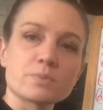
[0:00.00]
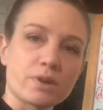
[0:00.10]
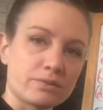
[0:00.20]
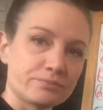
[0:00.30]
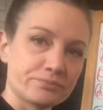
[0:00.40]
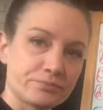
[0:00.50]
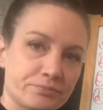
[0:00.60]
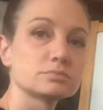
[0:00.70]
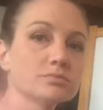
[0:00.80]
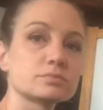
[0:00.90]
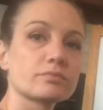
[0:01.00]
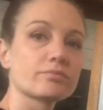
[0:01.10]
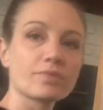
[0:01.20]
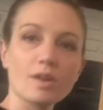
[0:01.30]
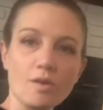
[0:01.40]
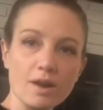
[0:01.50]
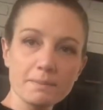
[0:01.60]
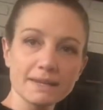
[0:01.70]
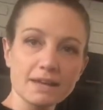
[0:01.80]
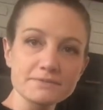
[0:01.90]
one. All right,
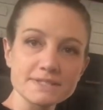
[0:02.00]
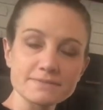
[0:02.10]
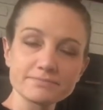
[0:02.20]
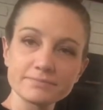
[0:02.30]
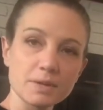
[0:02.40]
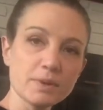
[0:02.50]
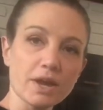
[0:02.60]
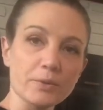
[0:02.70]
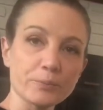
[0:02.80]
my loves, here we go.